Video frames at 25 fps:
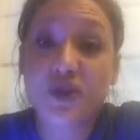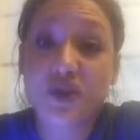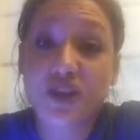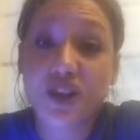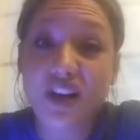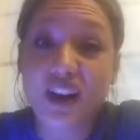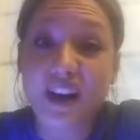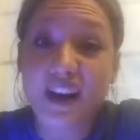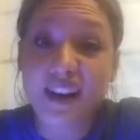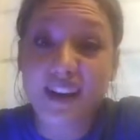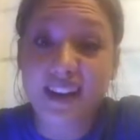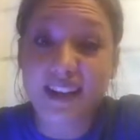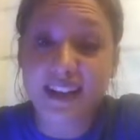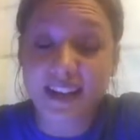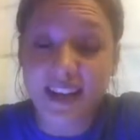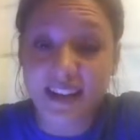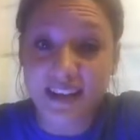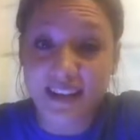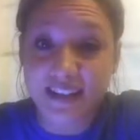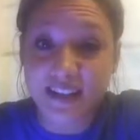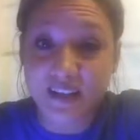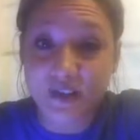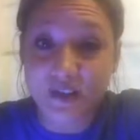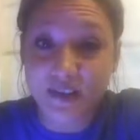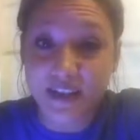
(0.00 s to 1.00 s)
Shine is
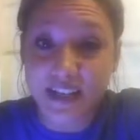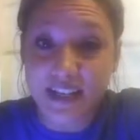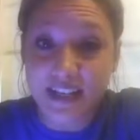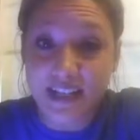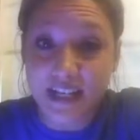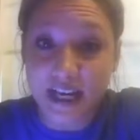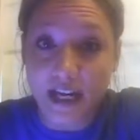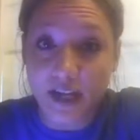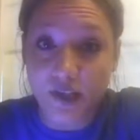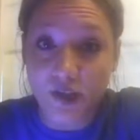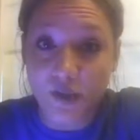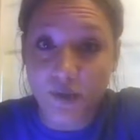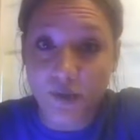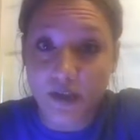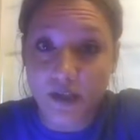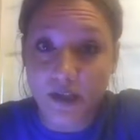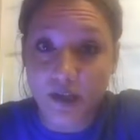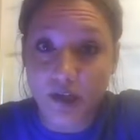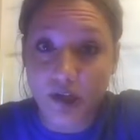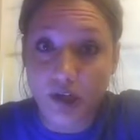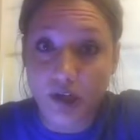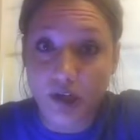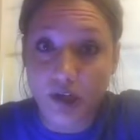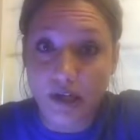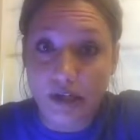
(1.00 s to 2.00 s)
considered a dangerous
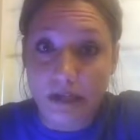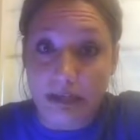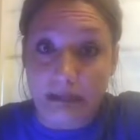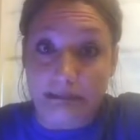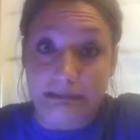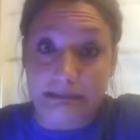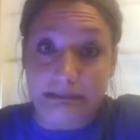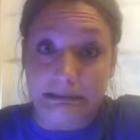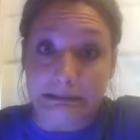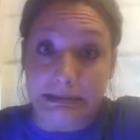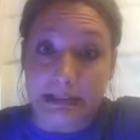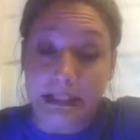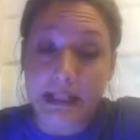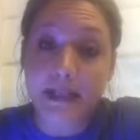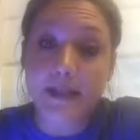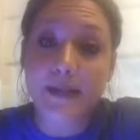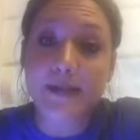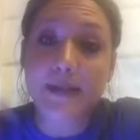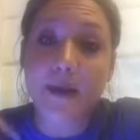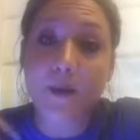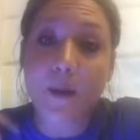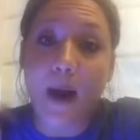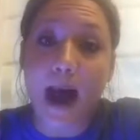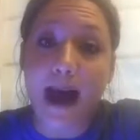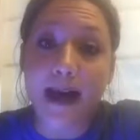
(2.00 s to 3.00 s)
good.
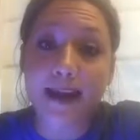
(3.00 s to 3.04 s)
So